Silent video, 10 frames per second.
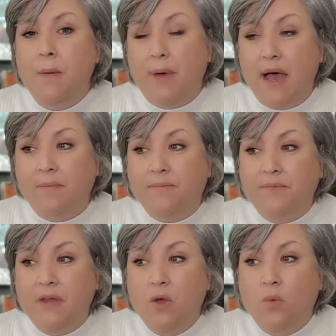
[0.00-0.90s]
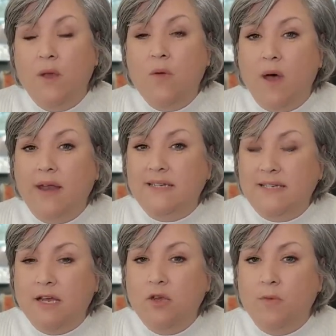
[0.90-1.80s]
but we wanted to
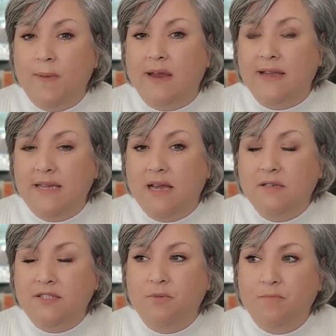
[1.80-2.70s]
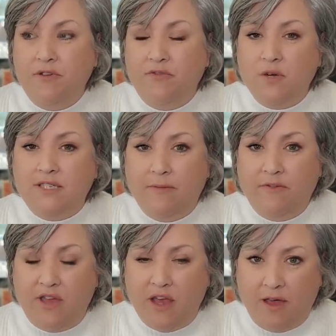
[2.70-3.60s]
tell you about IntelliZoom before some
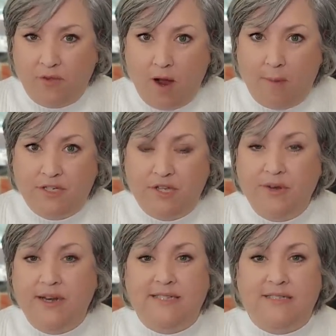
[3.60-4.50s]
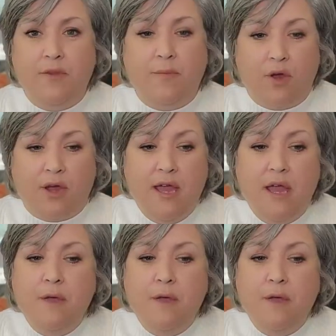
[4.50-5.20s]
of the other opportunities in the book,